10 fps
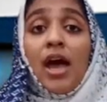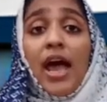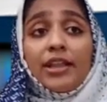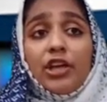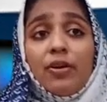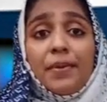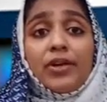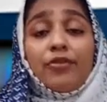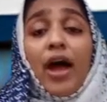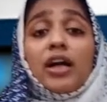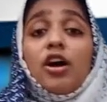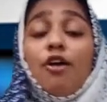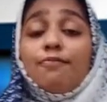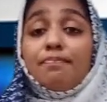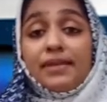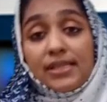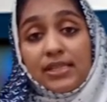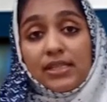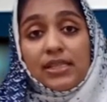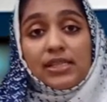And there will be crack of
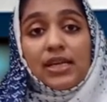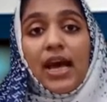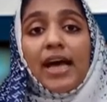pistols